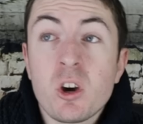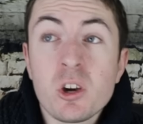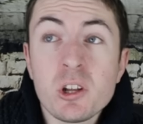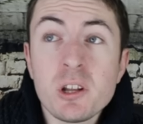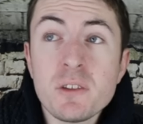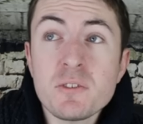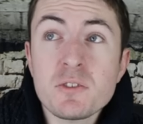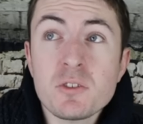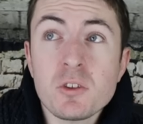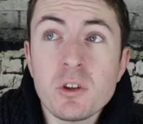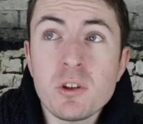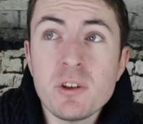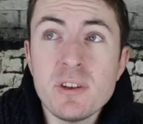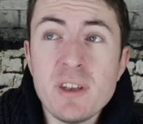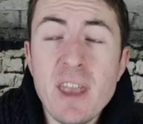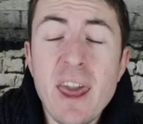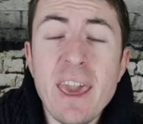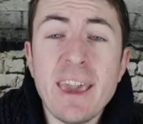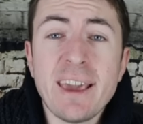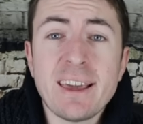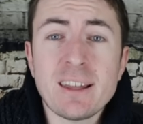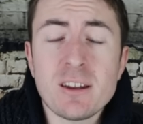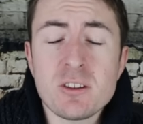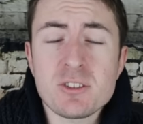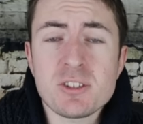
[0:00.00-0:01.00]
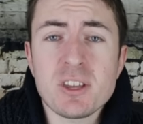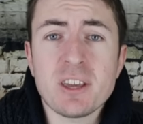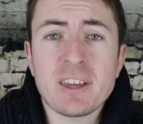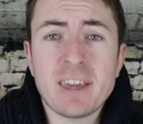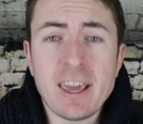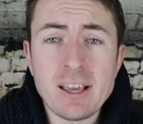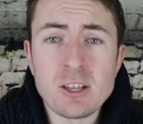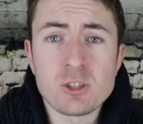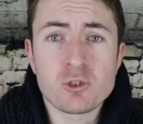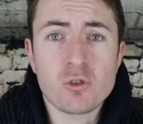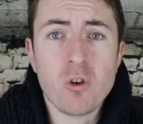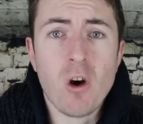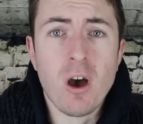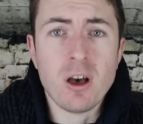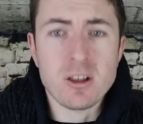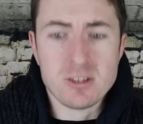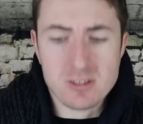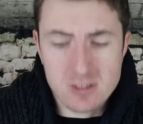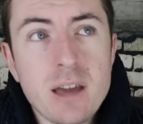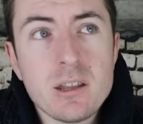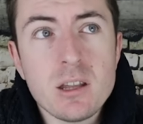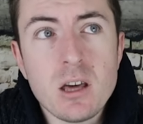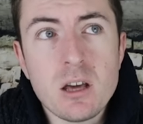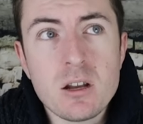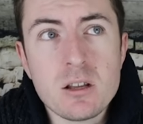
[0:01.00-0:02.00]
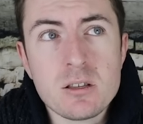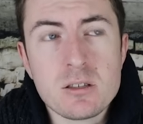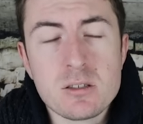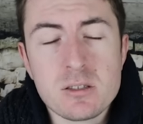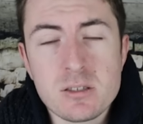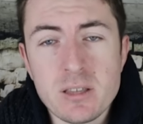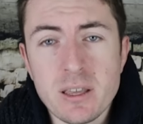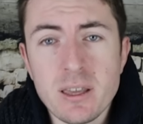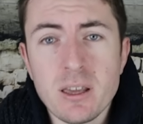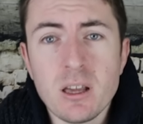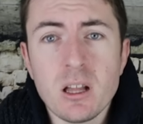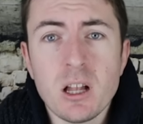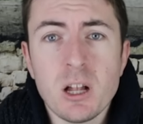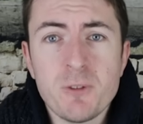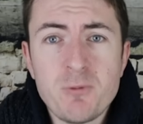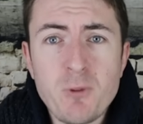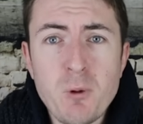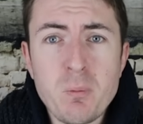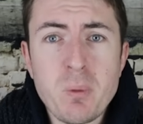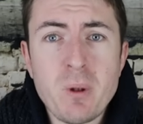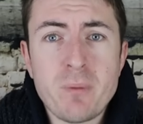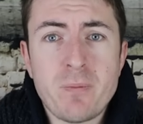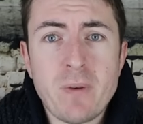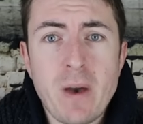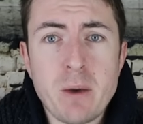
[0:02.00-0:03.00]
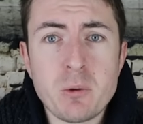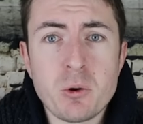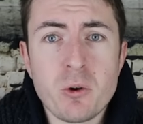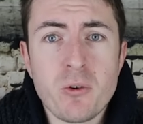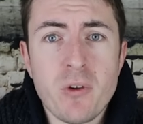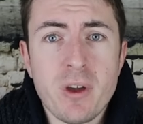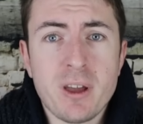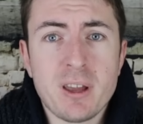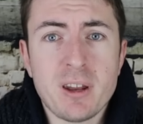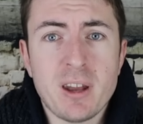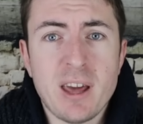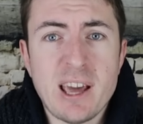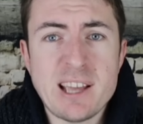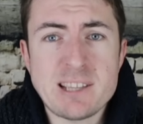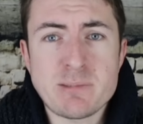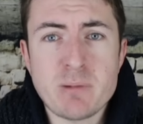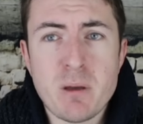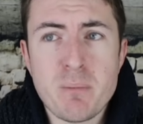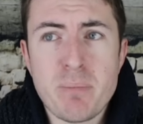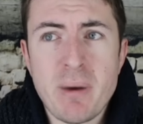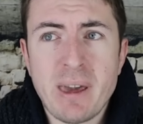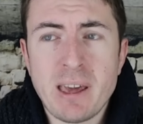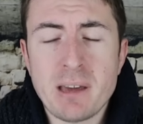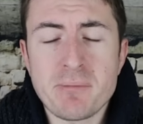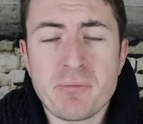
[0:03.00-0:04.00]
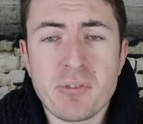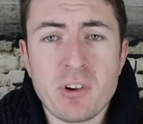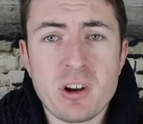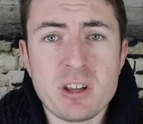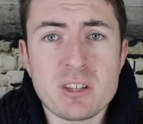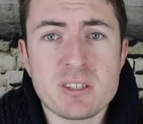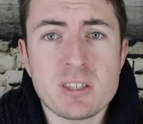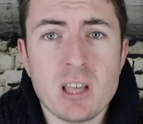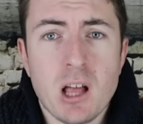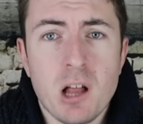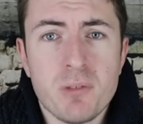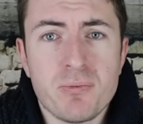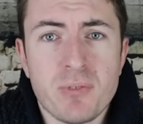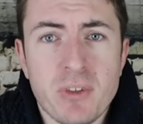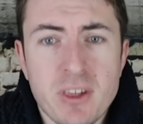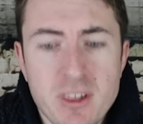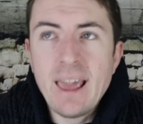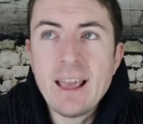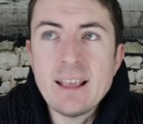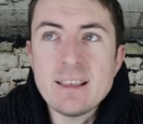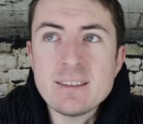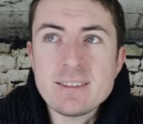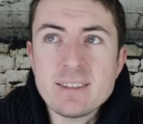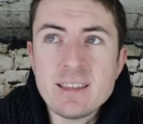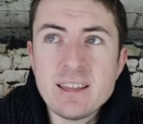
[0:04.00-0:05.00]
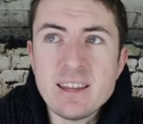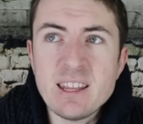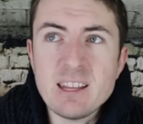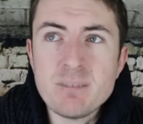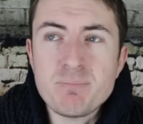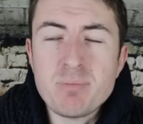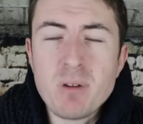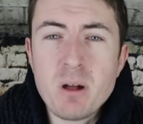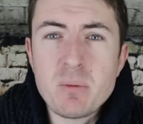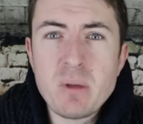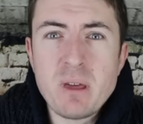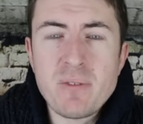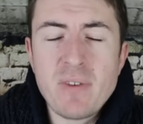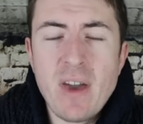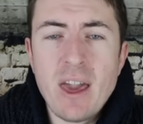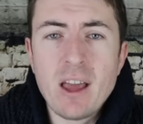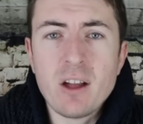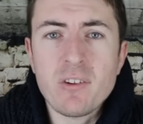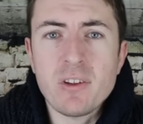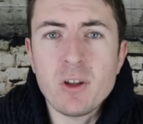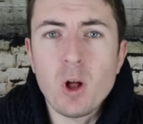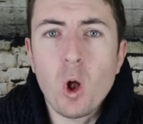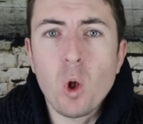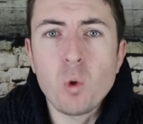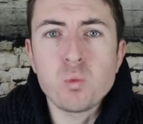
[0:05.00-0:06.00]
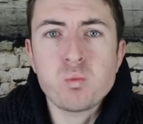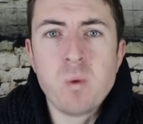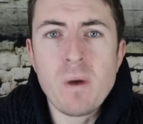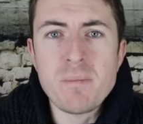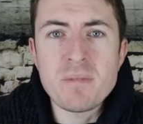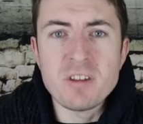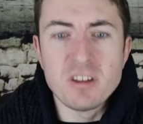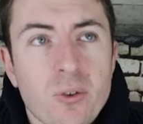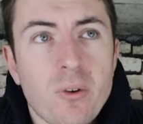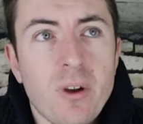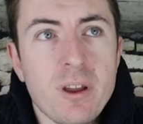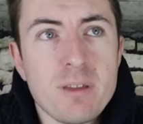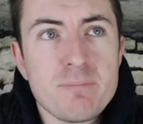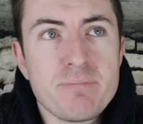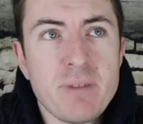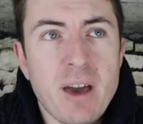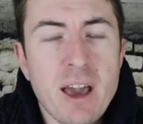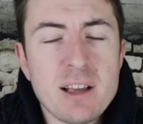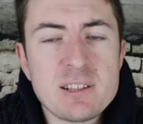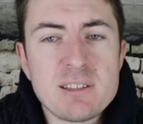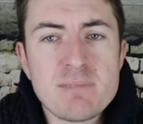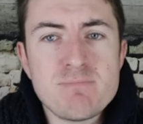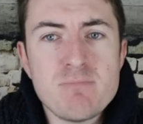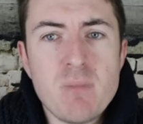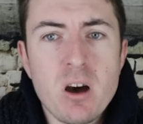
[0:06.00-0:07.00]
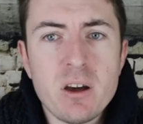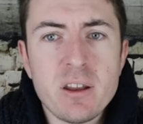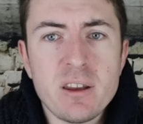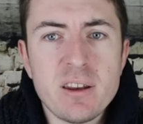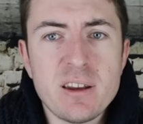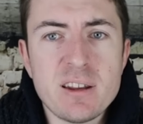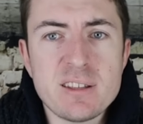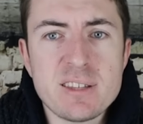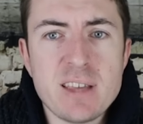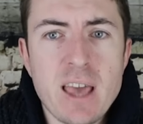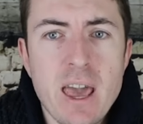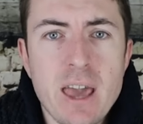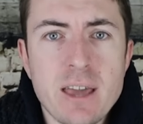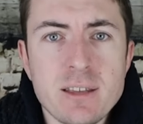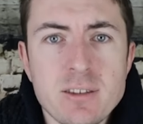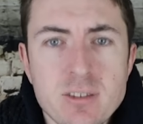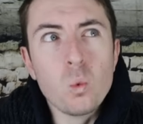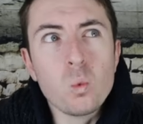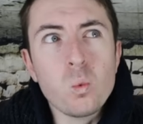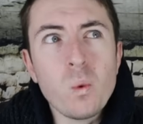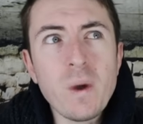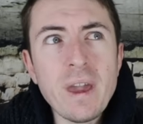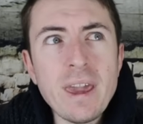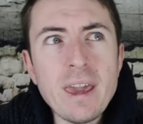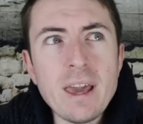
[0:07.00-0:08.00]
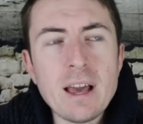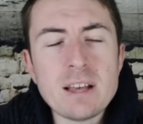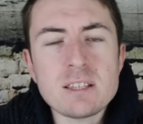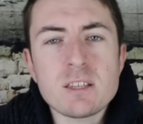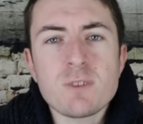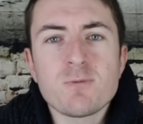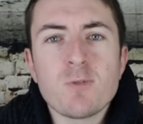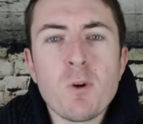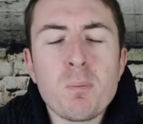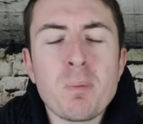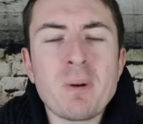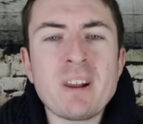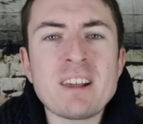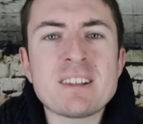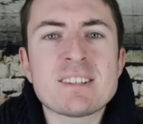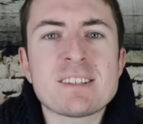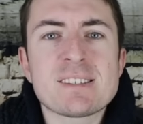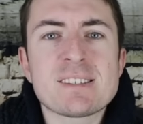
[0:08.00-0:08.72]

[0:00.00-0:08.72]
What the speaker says: could have stood naked outside King's Cross and not a single football fan would recognize him and begging for a selfie. Instead, he'd probably have angry old women throwing bags of mud at his head. We, as a footballing